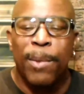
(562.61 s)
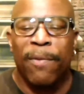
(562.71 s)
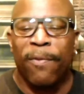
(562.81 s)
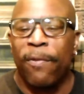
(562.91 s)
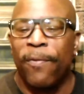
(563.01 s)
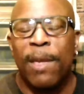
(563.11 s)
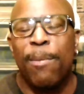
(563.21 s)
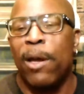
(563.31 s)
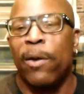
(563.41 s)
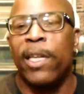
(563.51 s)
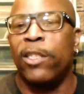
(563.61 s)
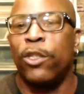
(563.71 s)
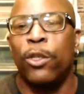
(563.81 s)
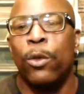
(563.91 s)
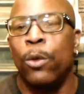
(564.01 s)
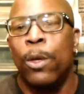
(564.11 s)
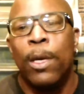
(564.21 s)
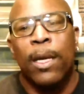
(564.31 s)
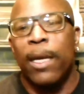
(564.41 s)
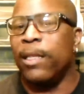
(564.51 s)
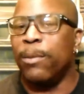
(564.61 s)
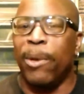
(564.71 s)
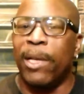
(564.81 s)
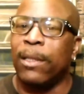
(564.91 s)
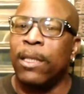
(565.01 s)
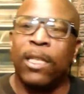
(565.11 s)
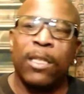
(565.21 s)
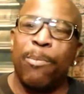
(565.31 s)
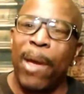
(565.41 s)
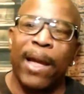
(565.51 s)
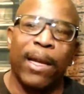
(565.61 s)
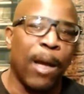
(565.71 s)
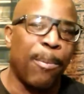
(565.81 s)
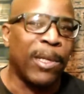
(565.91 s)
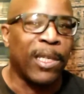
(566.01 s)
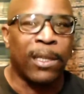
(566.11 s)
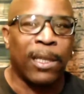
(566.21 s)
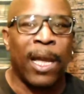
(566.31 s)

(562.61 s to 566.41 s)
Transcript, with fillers: but if a female hits you it's best to just back up and get the